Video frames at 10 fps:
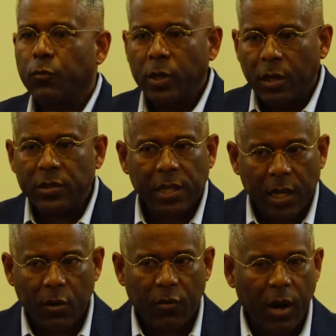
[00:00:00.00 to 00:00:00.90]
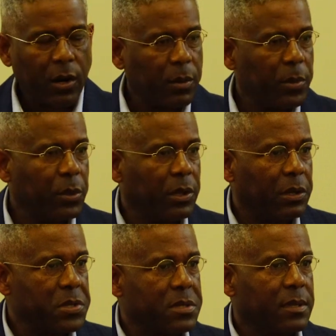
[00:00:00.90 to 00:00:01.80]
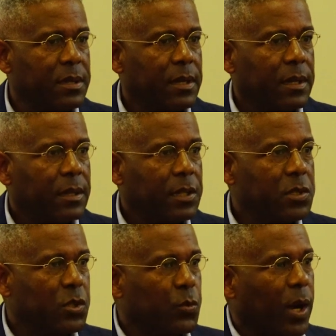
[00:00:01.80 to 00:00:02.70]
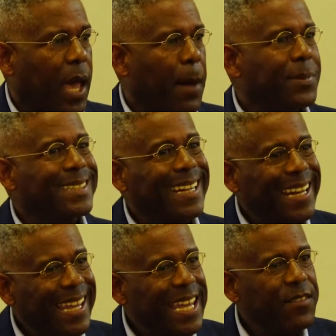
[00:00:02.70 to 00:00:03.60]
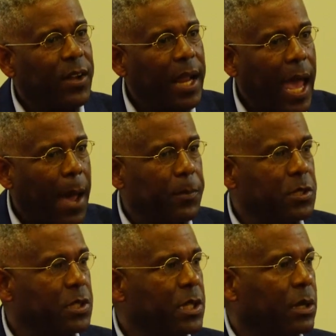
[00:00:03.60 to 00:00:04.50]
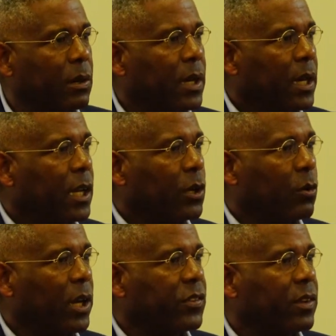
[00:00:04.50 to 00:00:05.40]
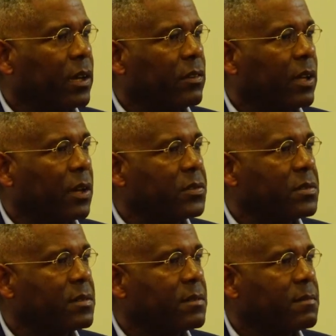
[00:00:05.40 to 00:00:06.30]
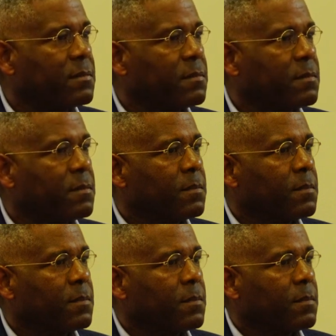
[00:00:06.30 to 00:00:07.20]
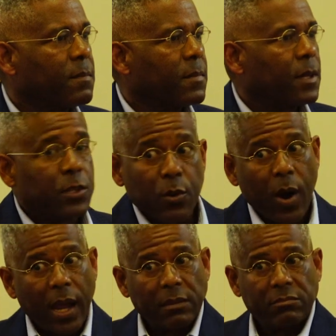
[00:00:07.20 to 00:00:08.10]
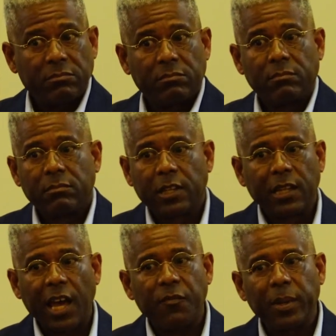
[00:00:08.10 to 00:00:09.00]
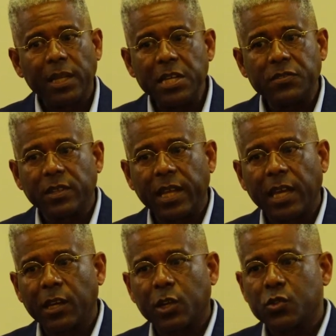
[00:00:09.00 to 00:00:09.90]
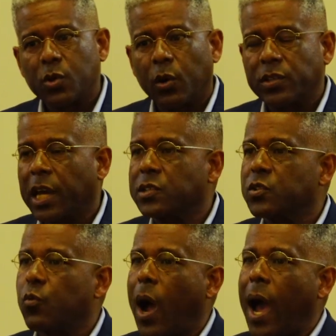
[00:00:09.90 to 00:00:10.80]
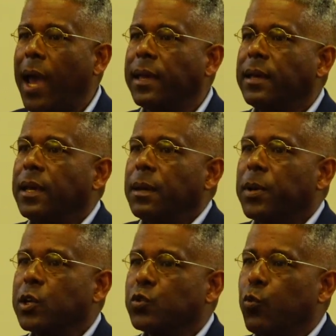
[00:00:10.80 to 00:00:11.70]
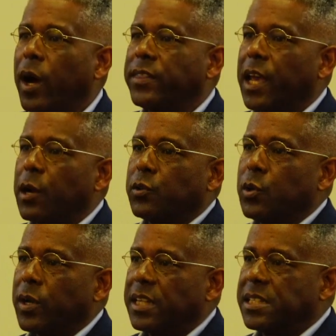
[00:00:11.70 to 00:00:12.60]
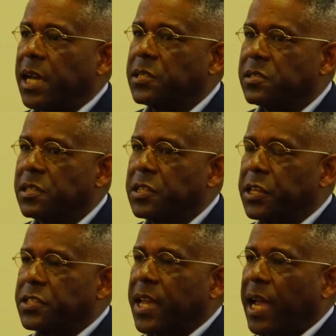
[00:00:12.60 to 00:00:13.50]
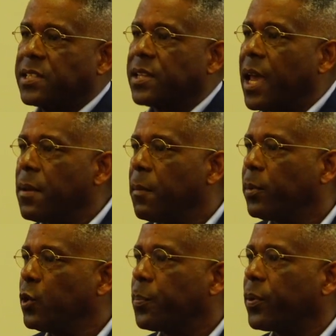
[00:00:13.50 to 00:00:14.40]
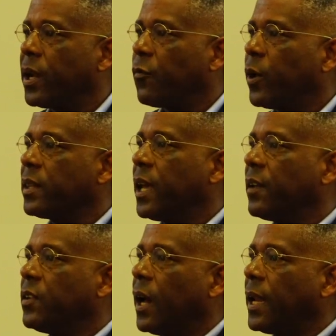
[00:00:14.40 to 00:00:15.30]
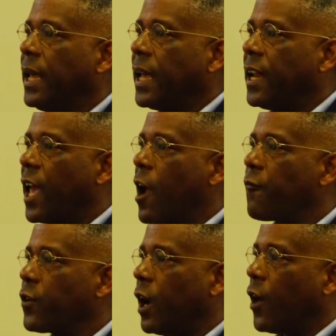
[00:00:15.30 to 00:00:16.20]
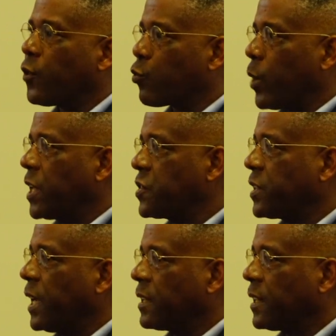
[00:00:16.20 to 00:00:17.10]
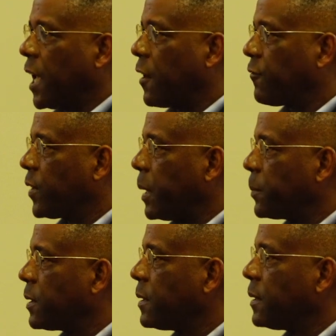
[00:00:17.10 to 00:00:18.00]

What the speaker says: If we don't take over our communities, this is what happens. And it even happens here in the great state of Texas. You're right. The left believes that they can control Texas. Why? Because what they are doing in Texas is the exact same blueprint of what they have done in every other red state that they have flipped.